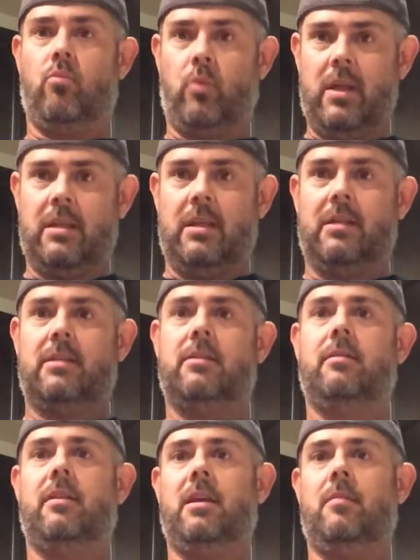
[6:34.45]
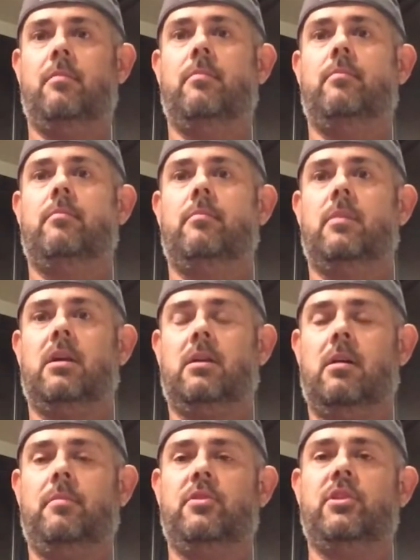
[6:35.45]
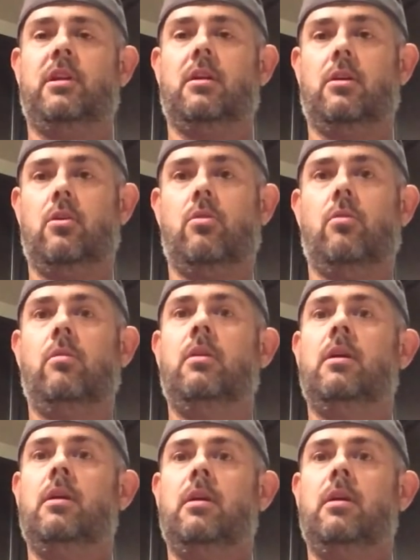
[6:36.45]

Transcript: witness them accomplishing a goal